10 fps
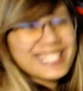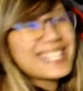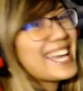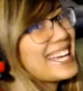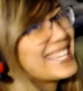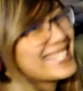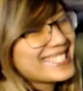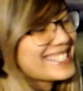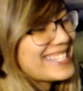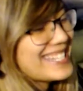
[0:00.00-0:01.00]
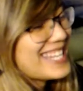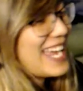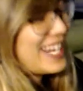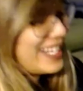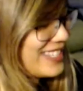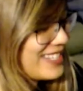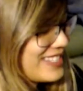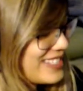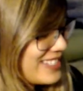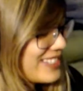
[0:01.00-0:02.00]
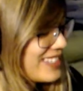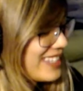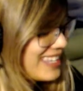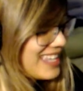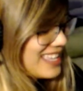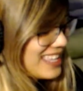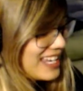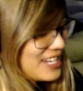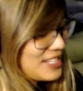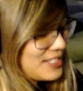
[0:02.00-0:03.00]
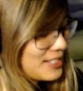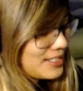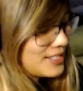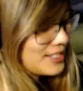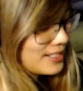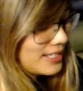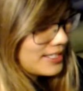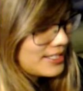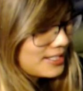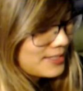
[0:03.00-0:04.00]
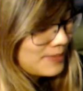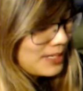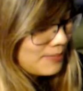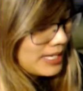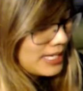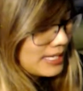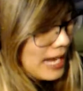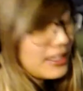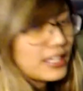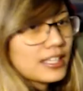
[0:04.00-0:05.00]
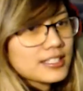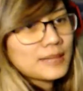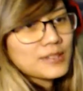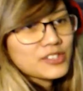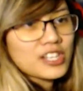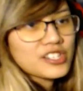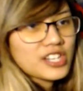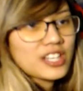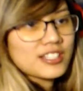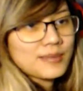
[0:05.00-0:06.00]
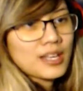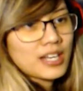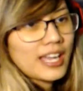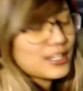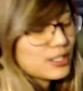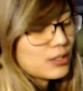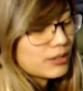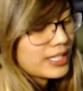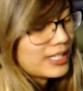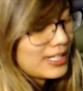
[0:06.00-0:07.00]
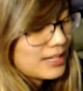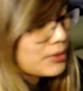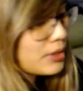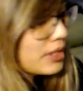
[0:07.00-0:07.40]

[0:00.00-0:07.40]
Yes, exactly. So that kind of stuck to me, but I think it's time to change that cuz I'm not a high school kid anymore.